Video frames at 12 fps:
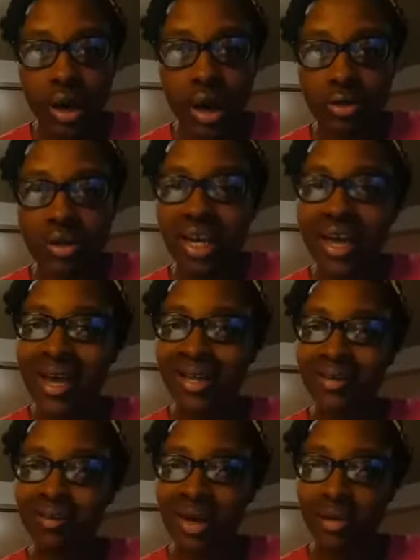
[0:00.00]
I only had
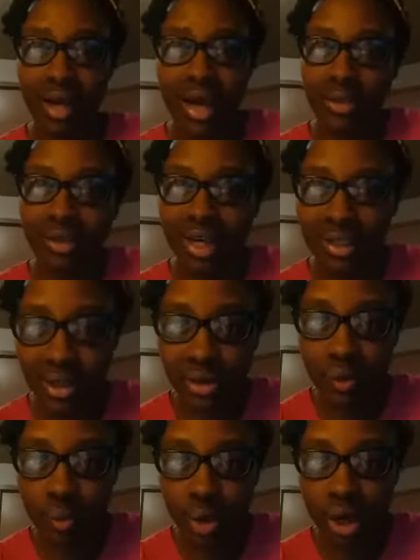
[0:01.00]
to I only had to
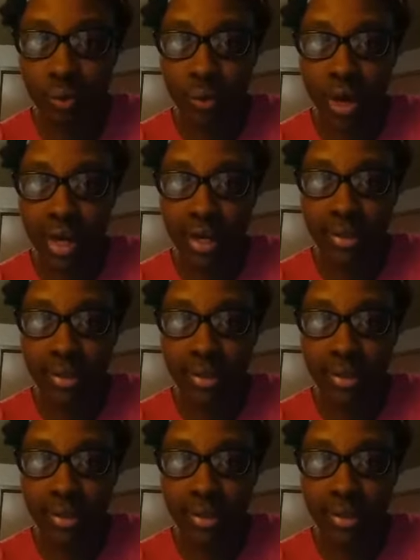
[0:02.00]
learn one way